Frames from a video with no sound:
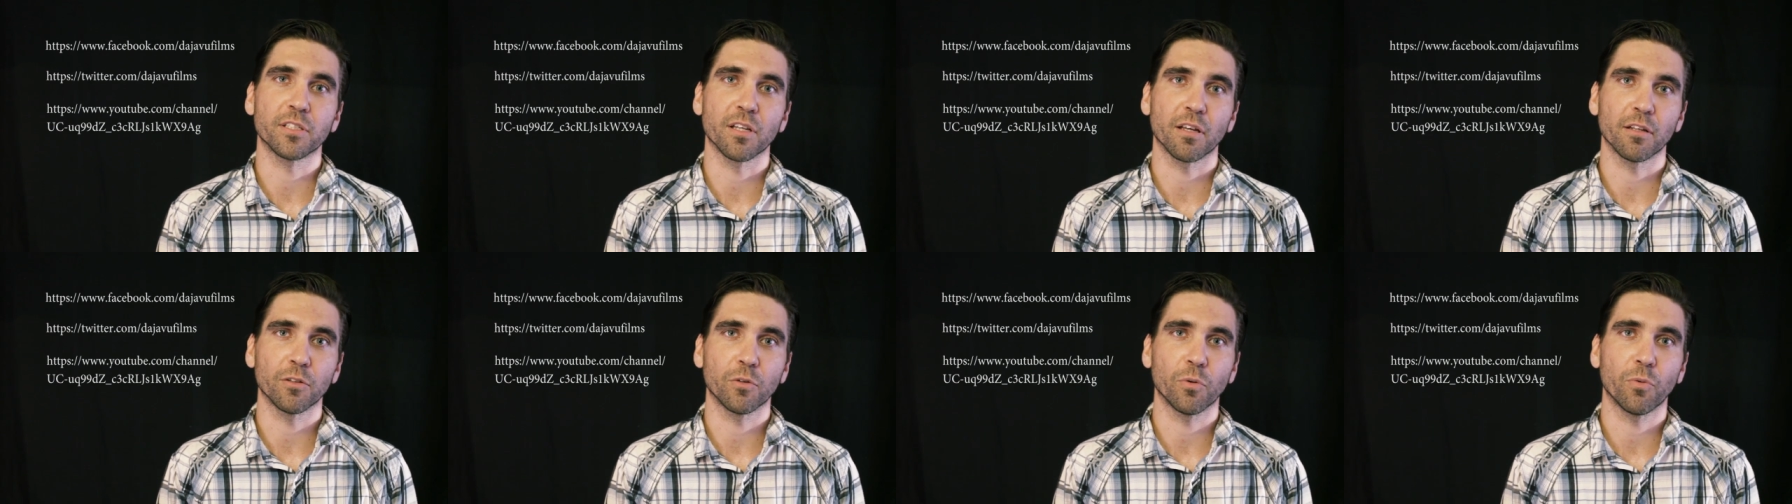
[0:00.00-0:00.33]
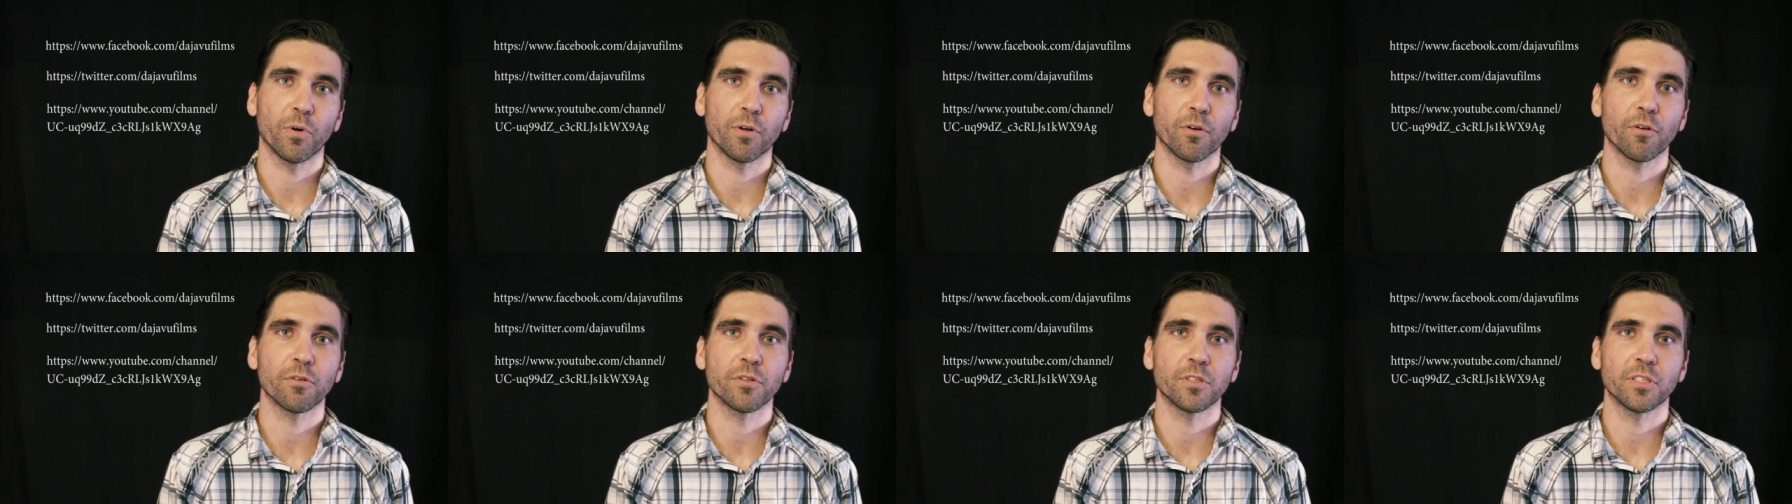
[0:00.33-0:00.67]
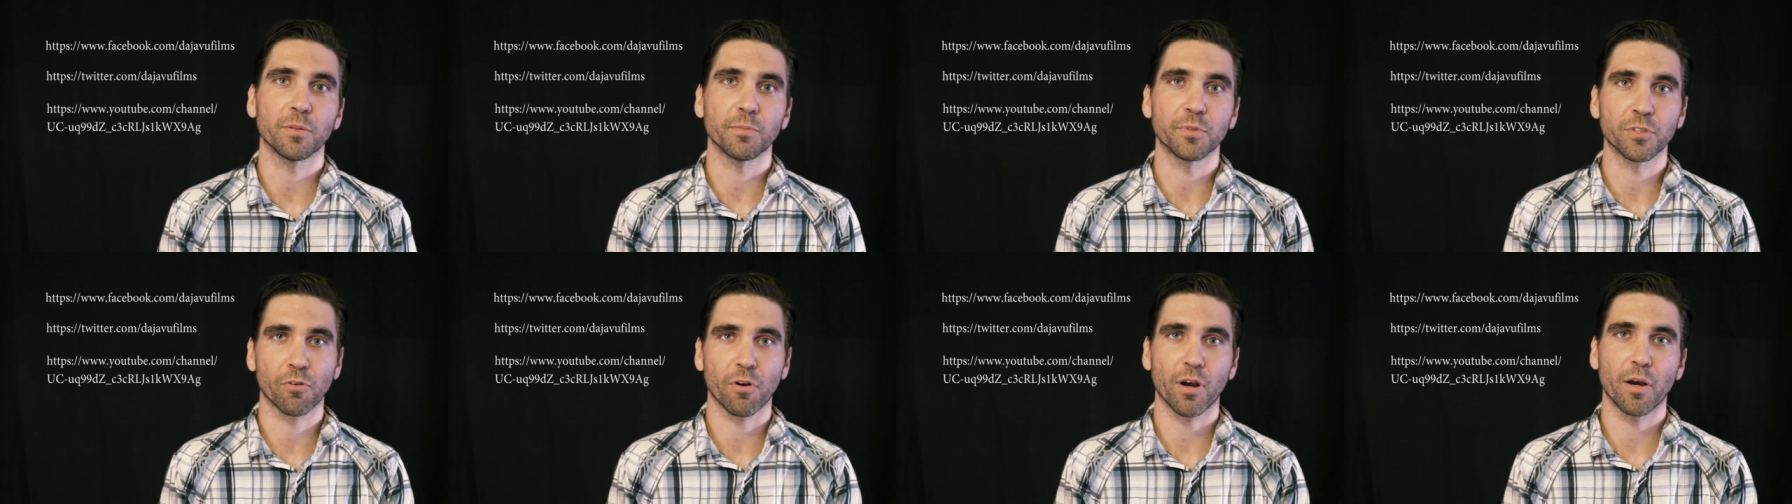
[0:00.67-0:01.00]
on Twitter,
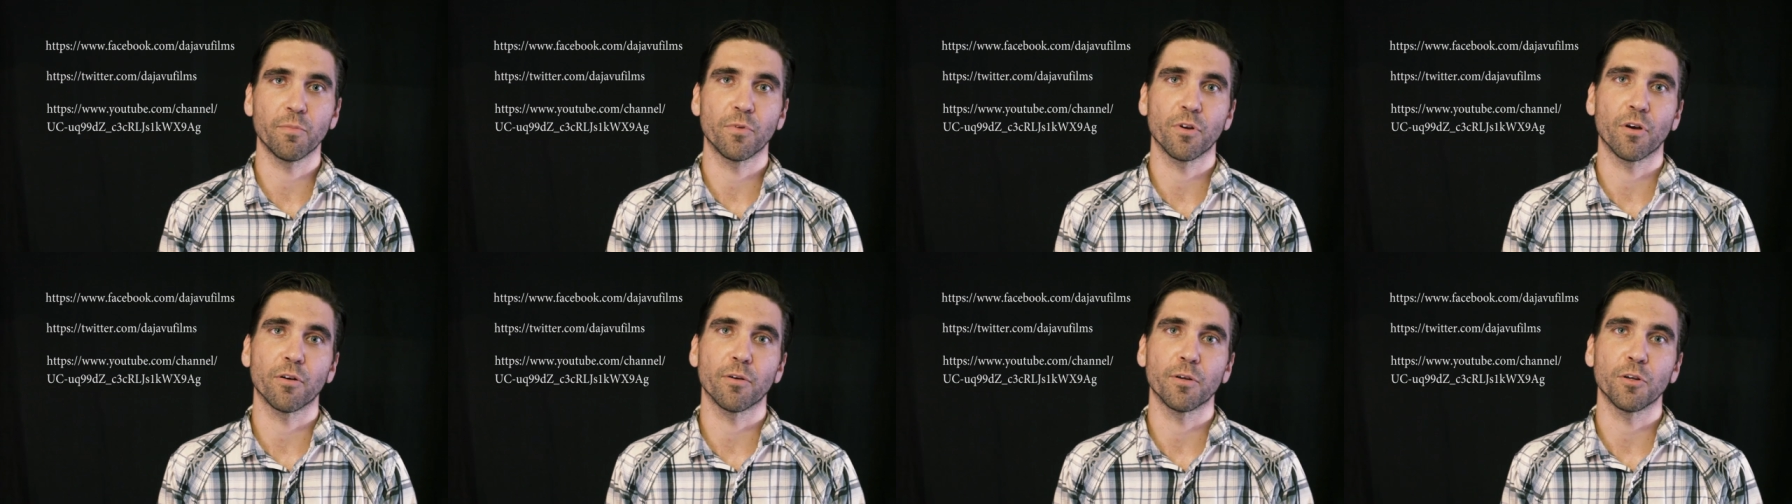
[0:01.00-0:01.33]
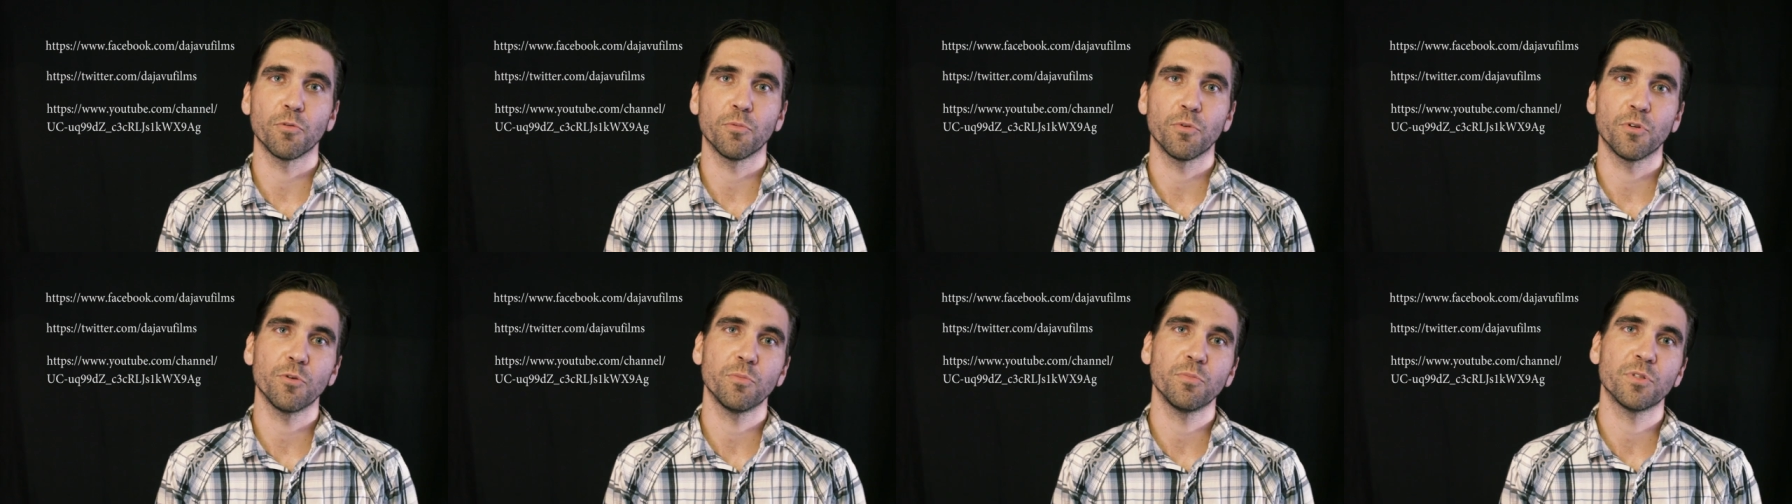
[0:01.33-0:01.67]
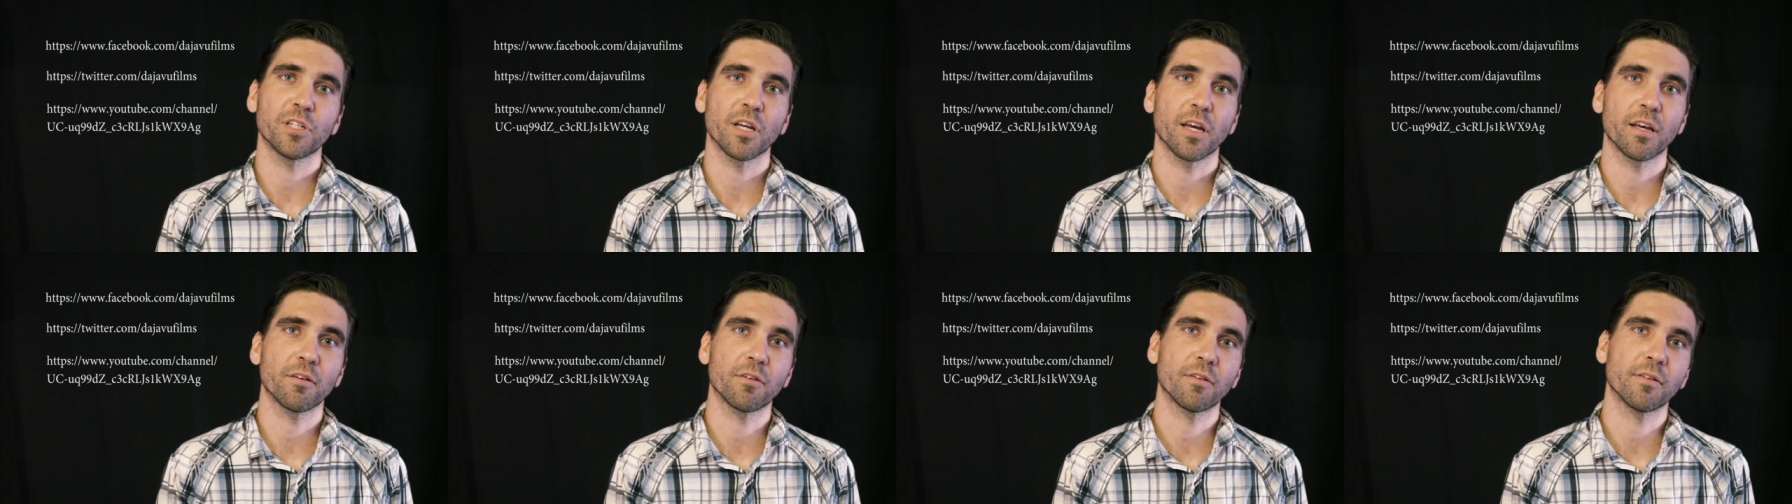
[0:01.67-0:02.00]
subscribe to our YouTube
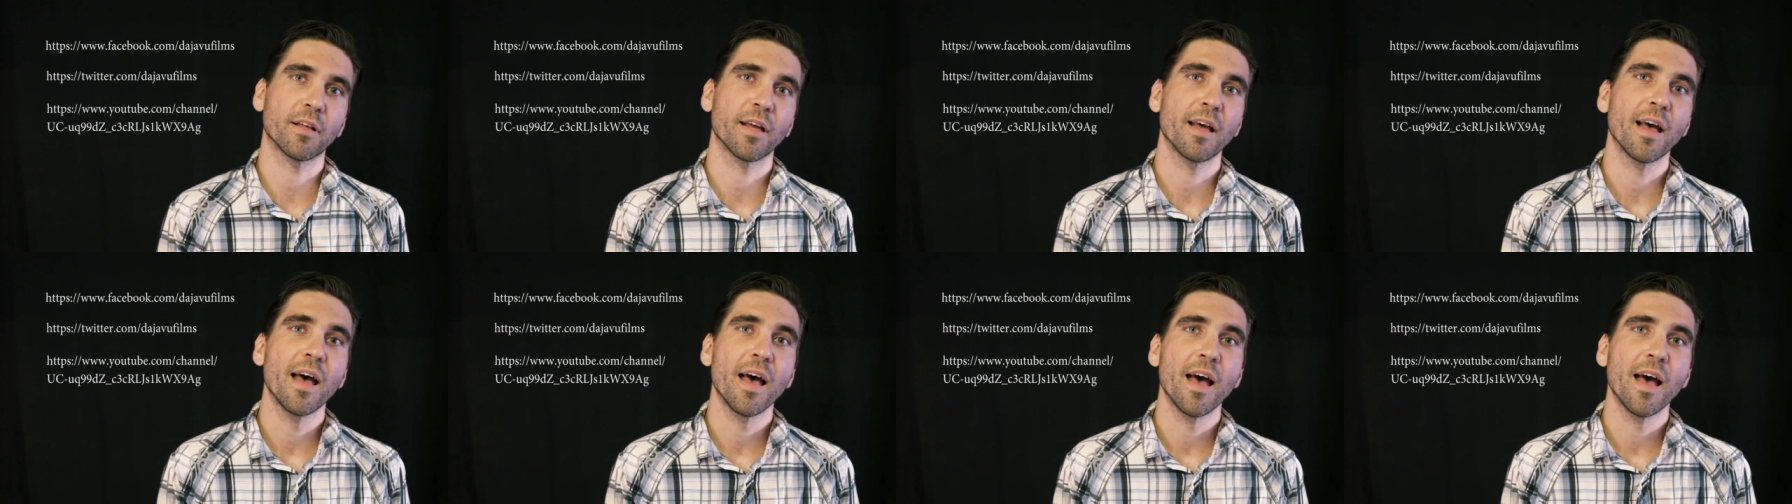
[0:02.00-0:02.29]
channel,